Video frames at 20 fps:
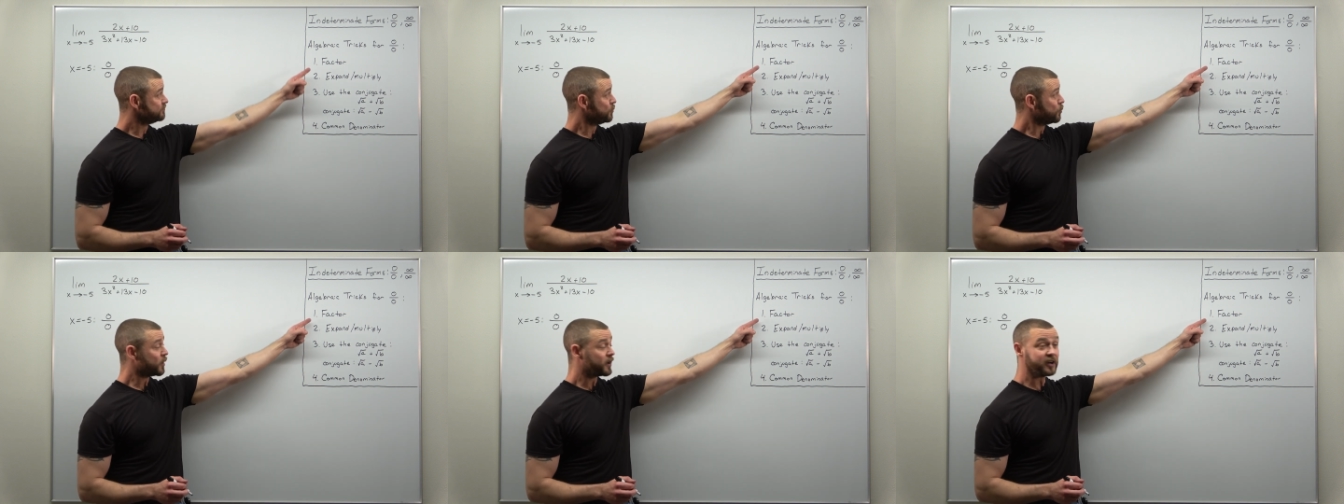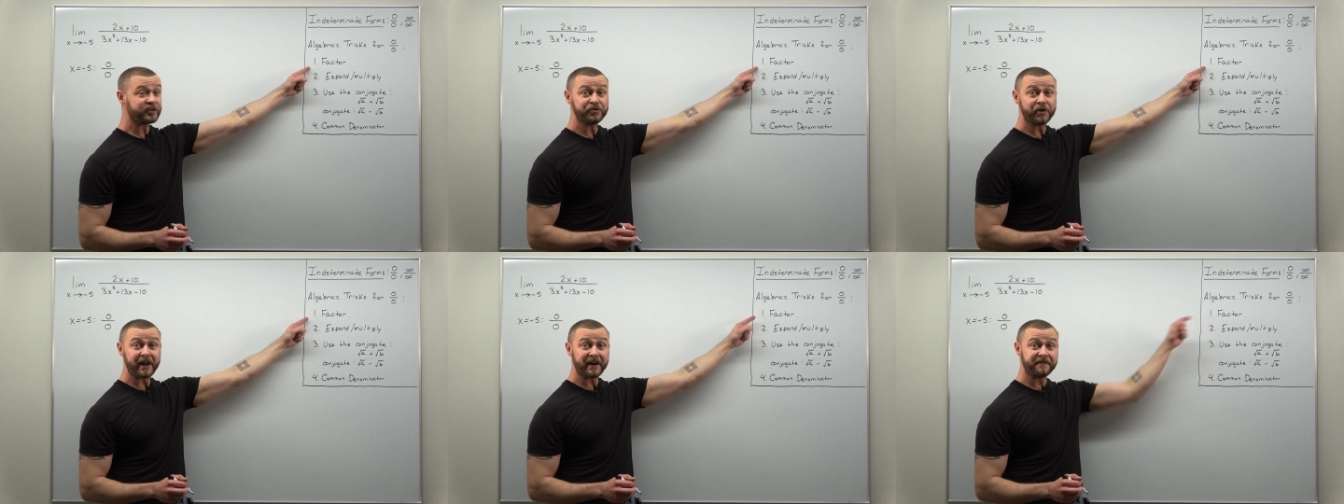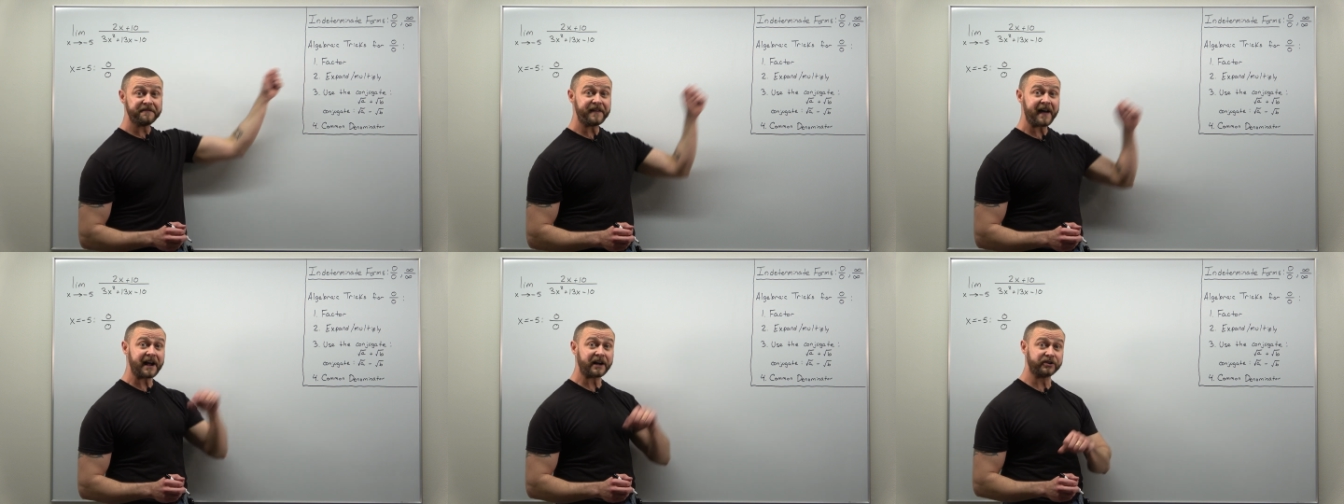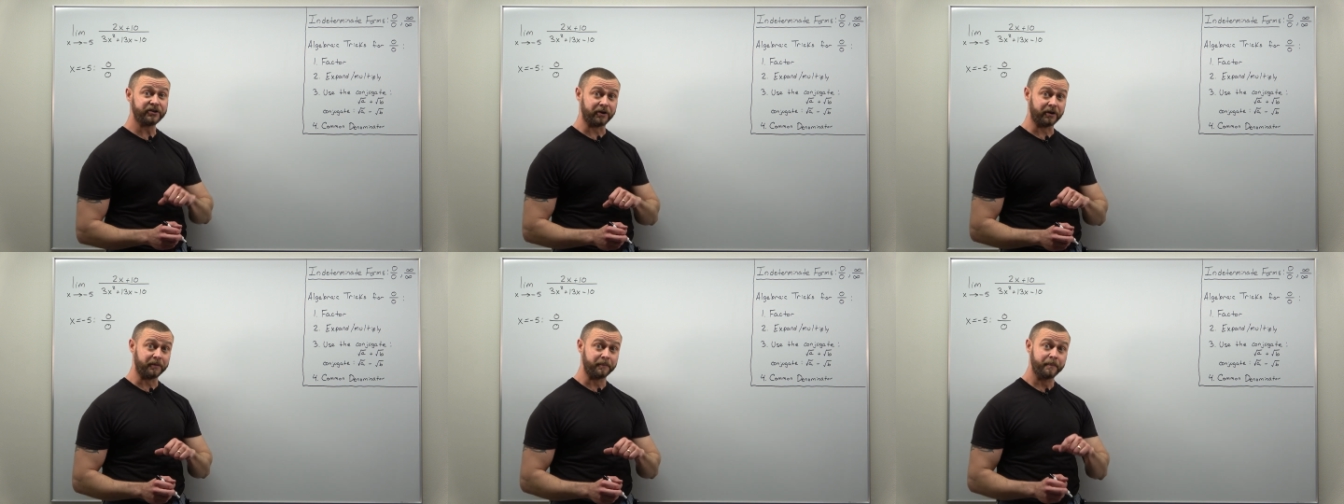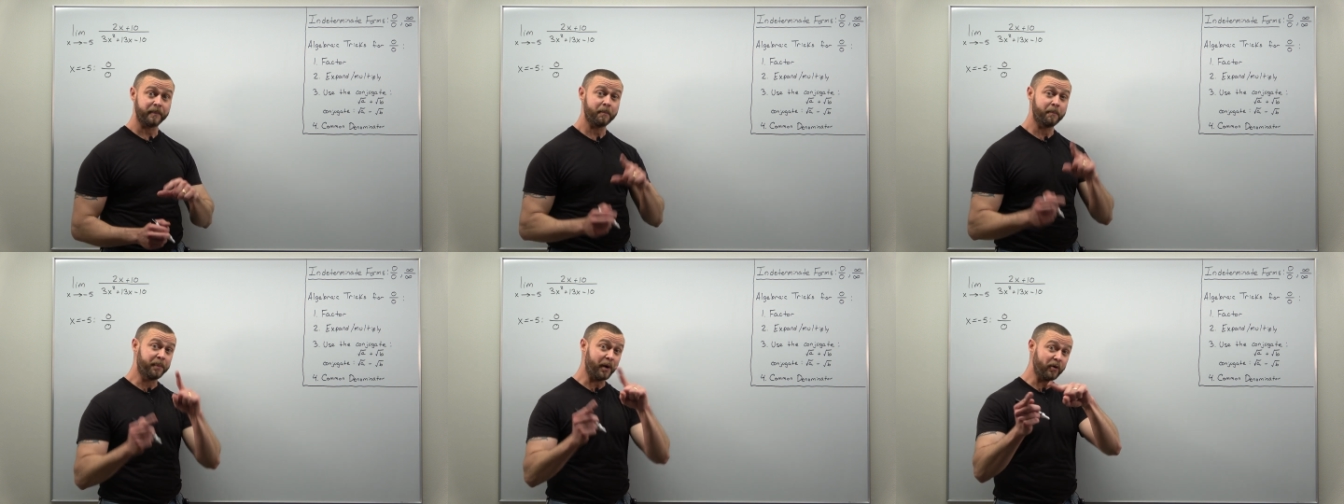we're gonna try to factor
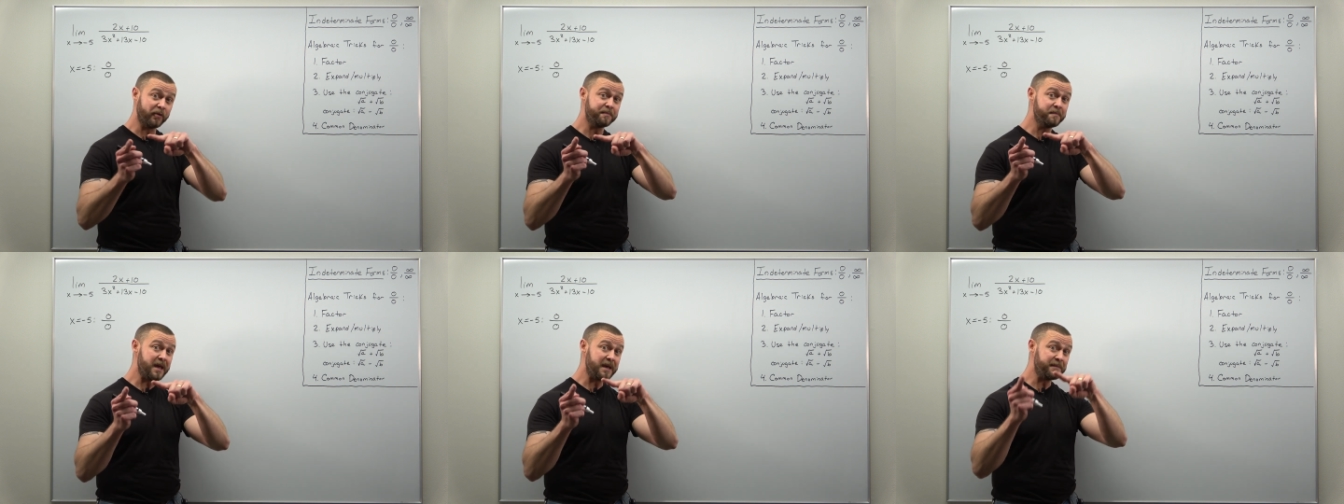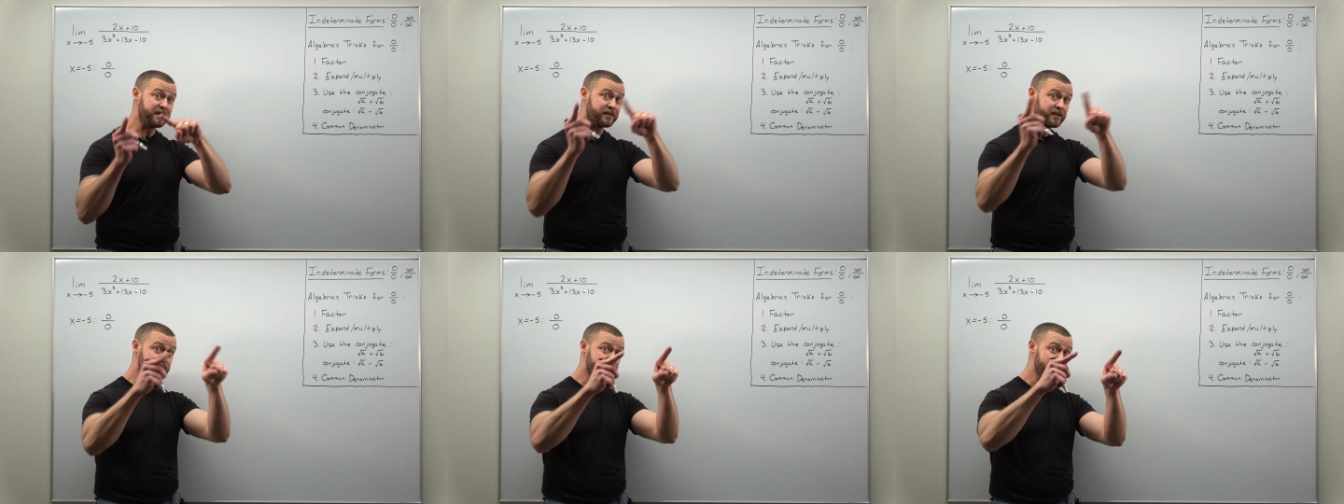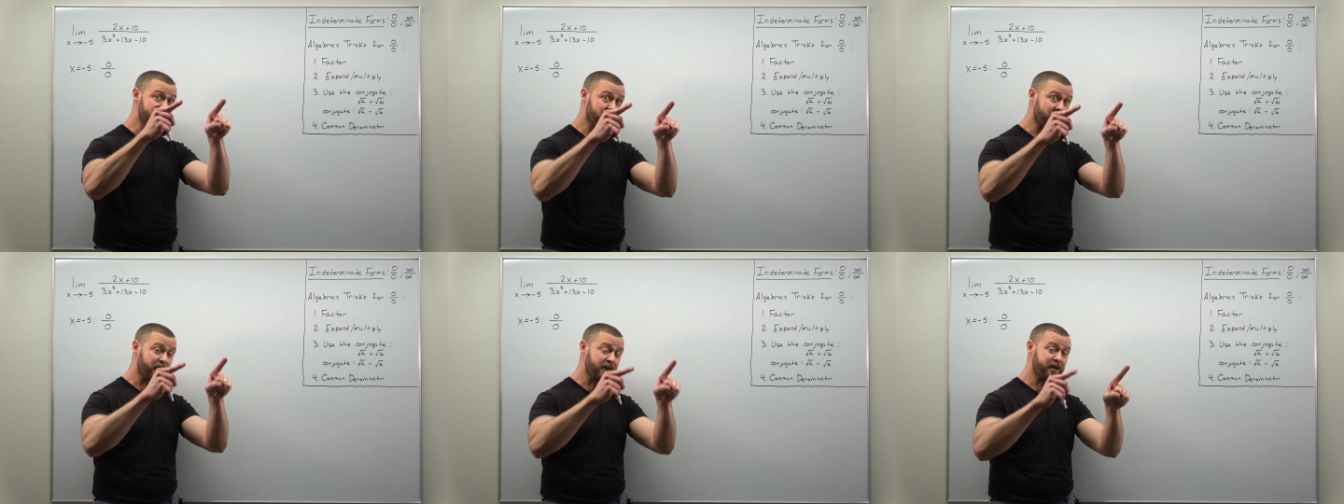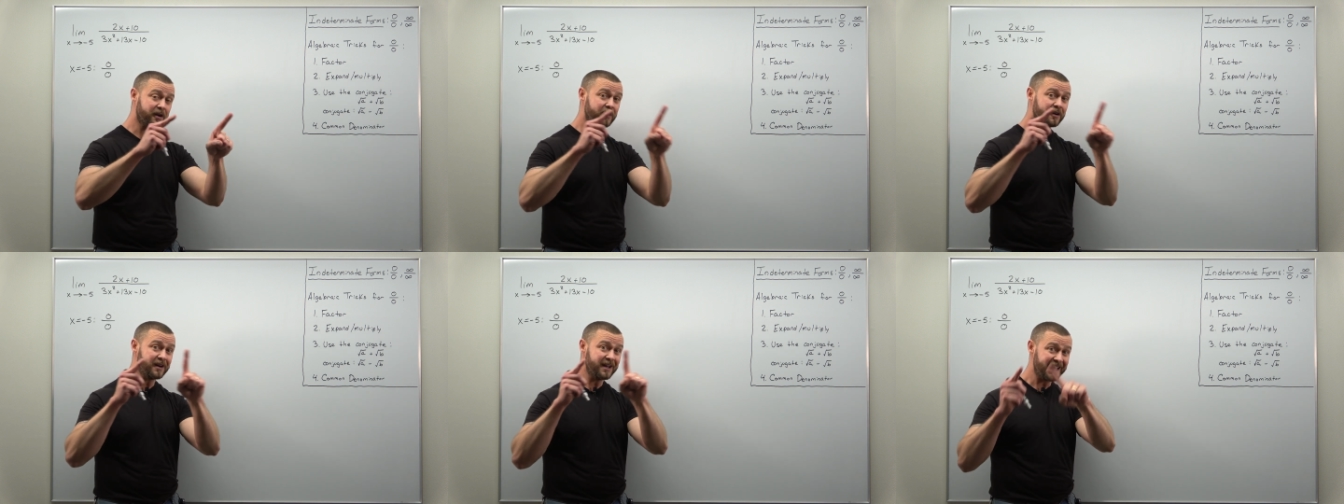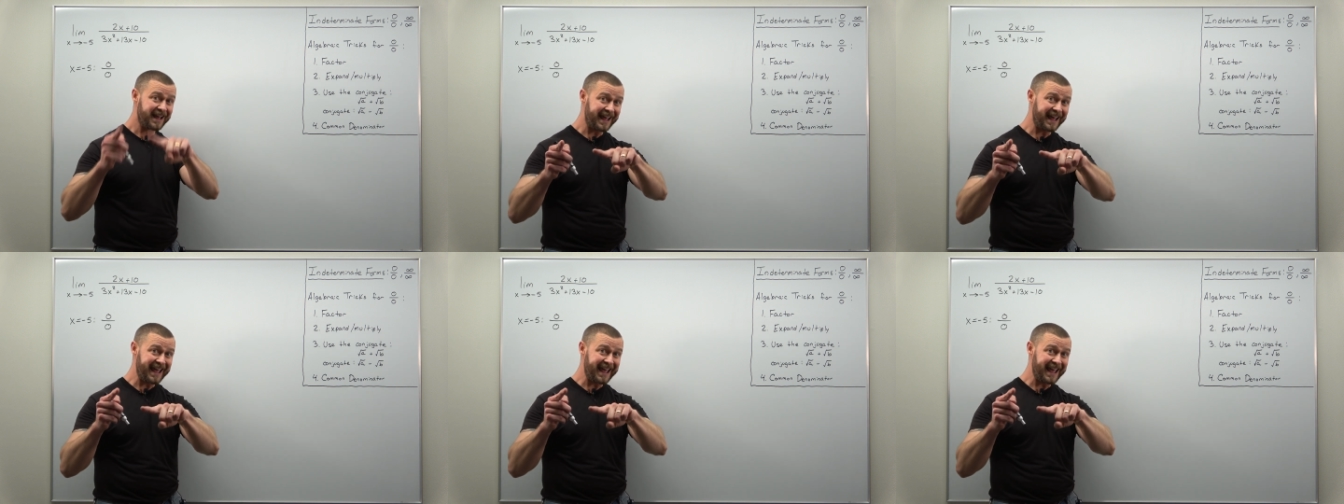both maybe the numerator